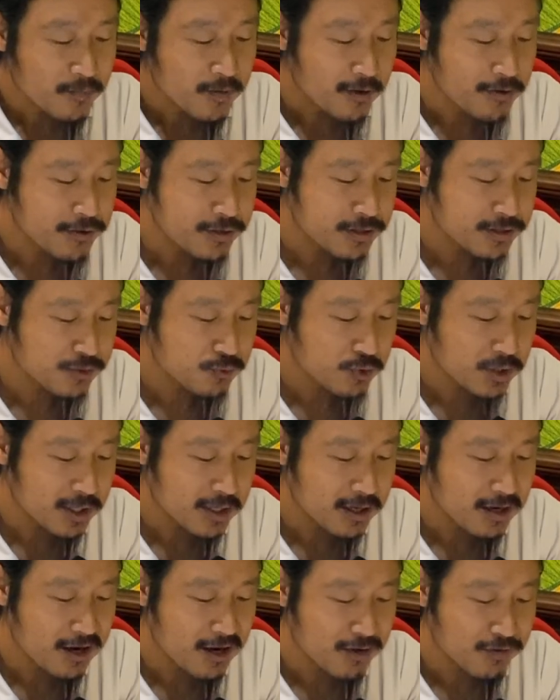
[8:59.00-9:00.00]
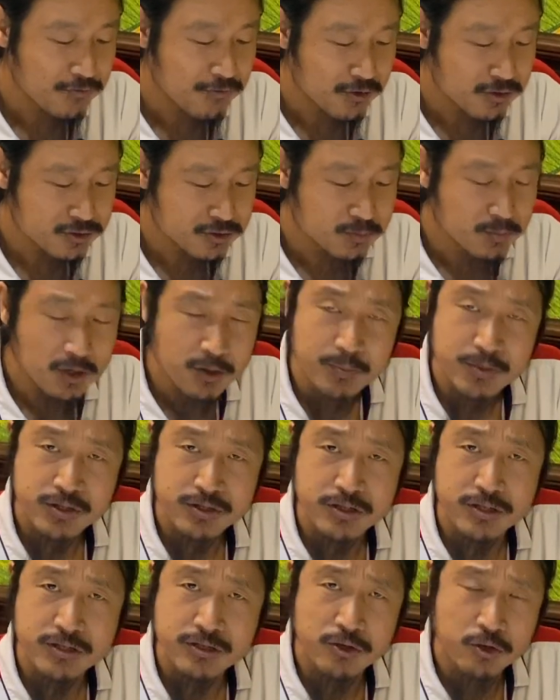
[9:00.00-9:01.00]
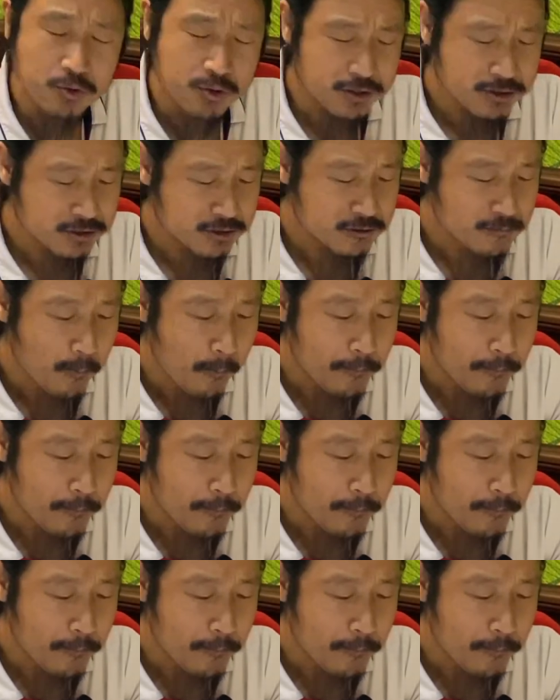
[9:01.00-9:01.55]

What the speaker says: It is really hard for small business owners.